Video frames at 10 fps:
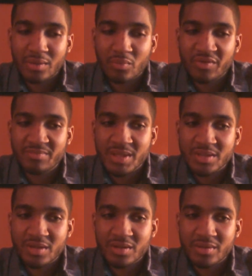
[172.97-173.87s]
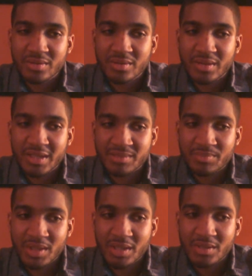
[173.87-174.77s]
We've been taught as
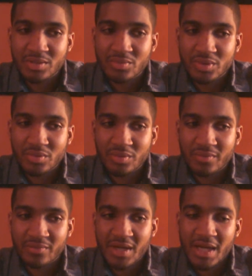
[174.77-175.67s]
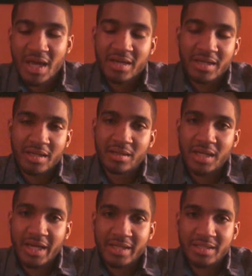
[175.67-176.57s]
men to sort of
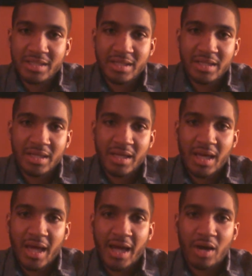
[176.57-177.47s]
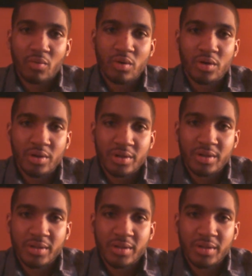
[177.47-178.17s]
neglect our